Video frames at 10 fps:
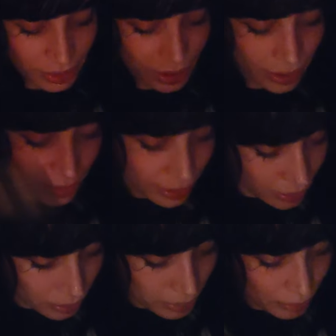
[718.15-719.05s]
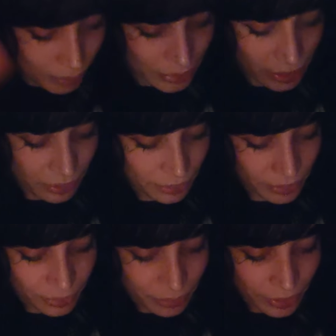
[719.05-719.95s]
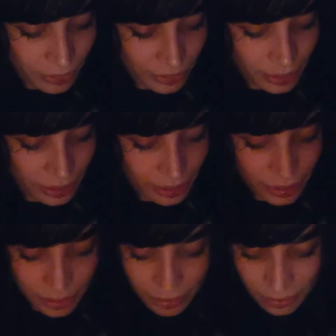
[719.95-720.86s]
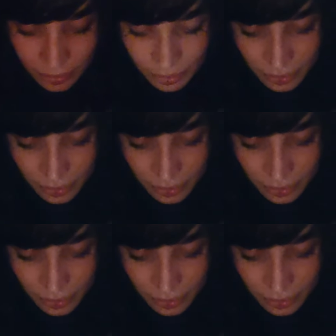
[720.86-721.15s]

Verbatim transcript: Ten of Cups, might be dealing with a water sign,